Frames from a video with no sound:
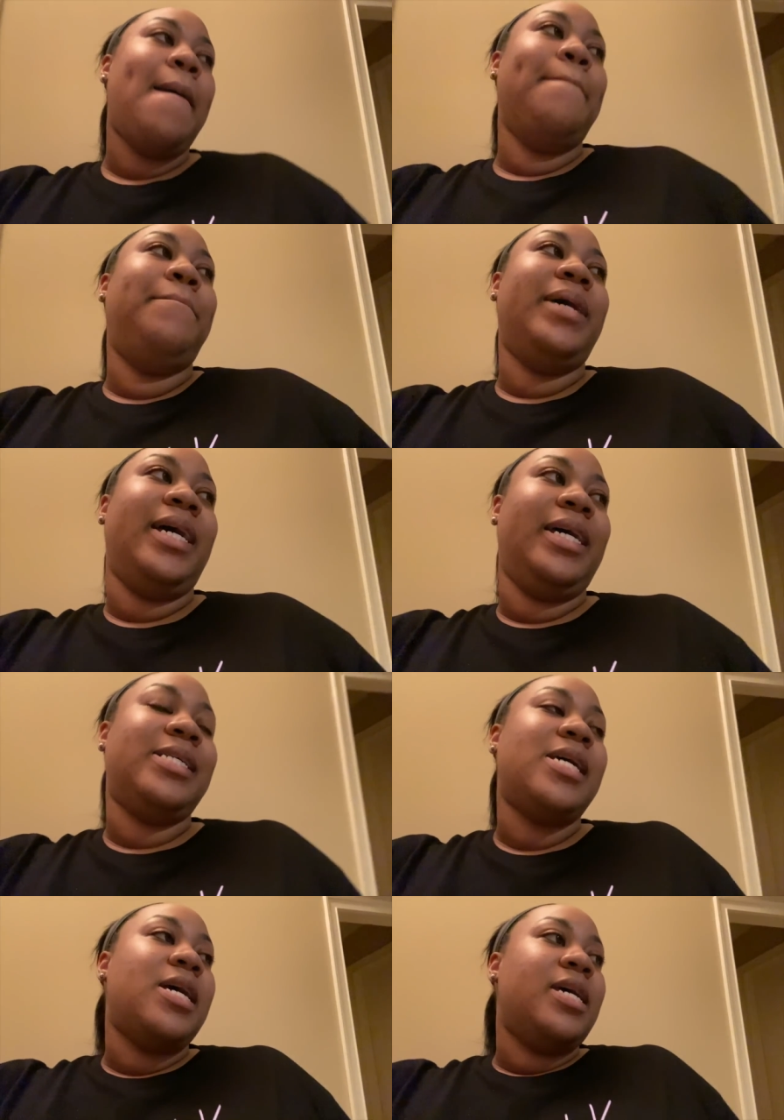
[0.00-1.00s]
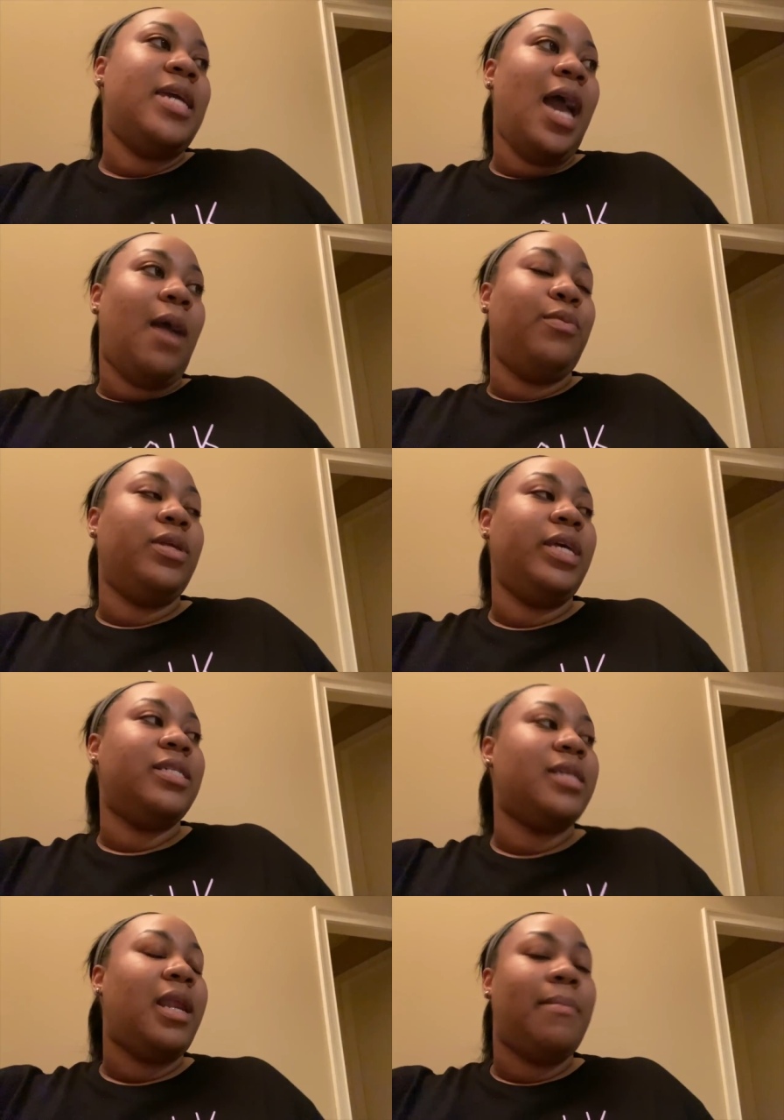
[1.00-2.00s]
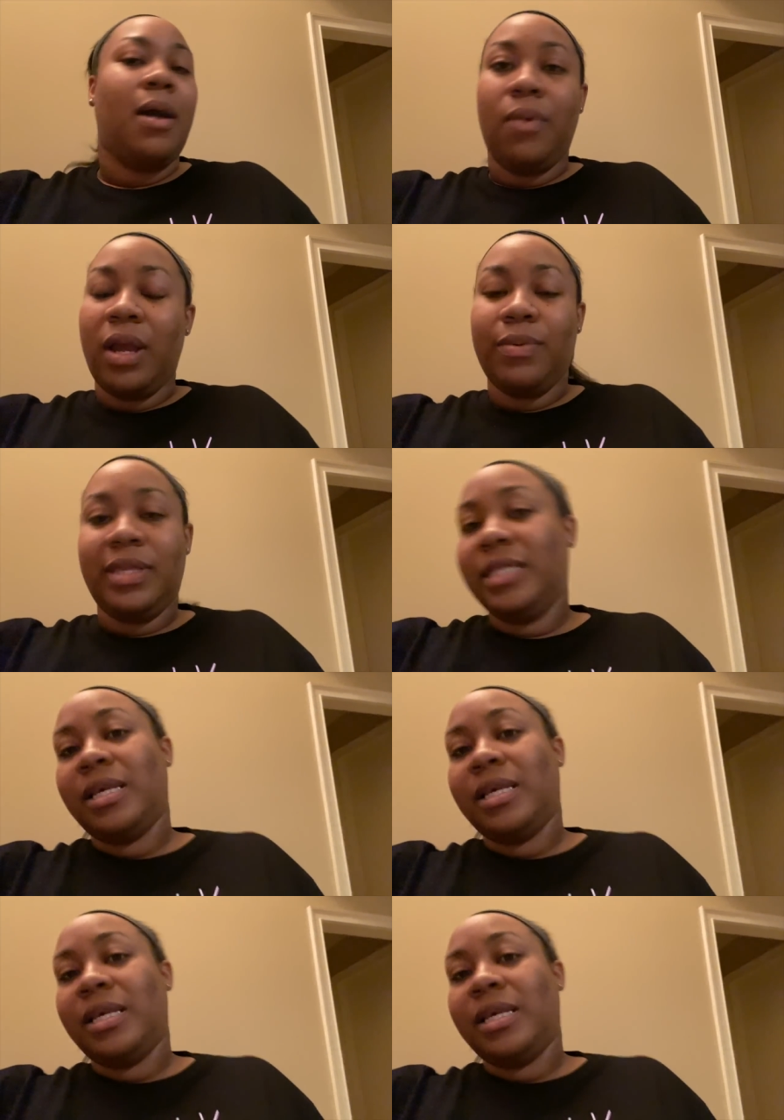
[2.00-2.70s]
But yeah, I'm really excited about working with this